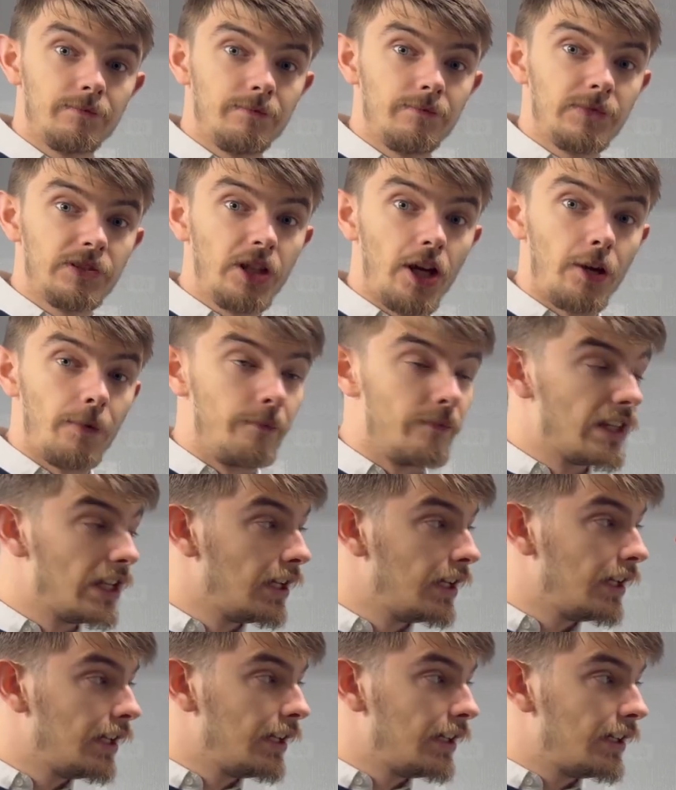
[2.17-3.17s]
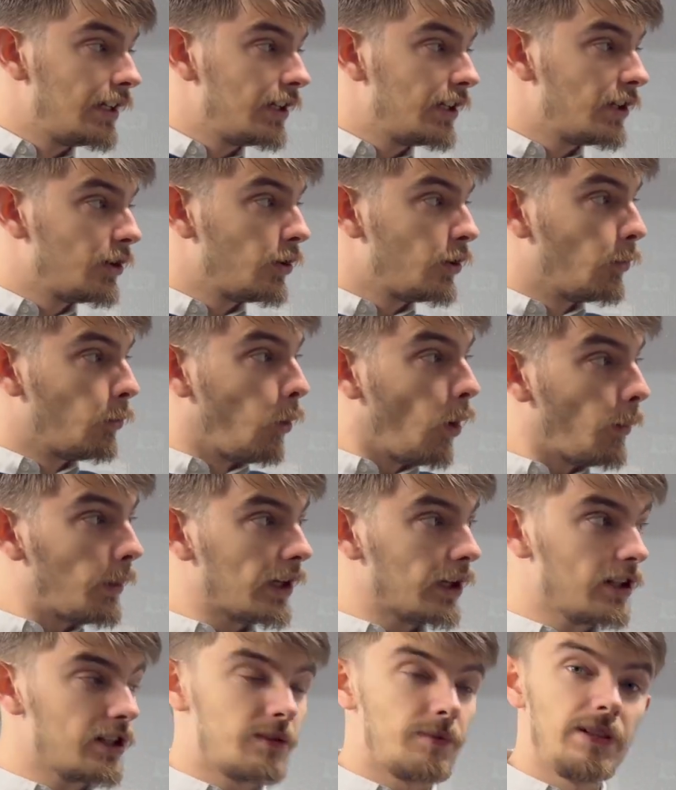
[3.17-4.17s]
So, what we're
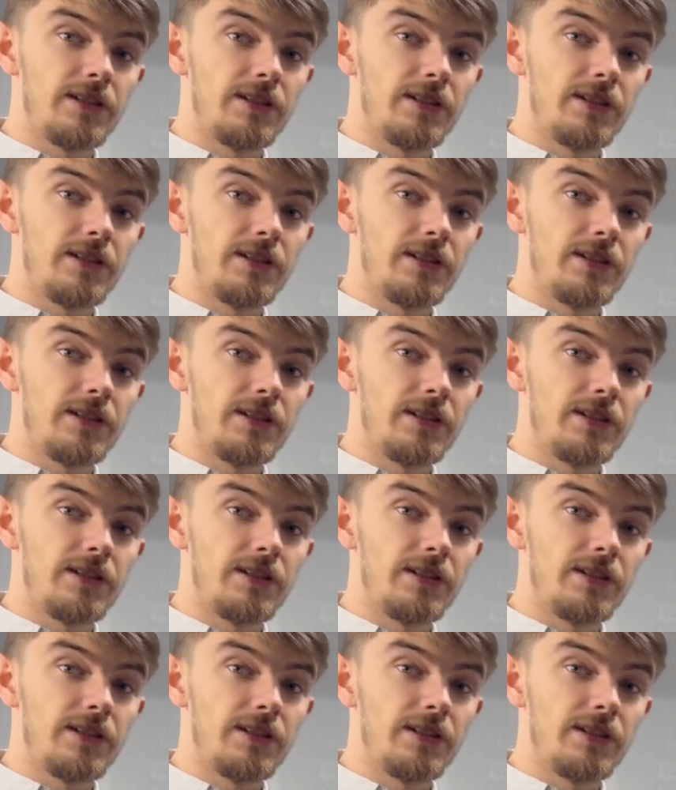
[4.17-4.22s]
going to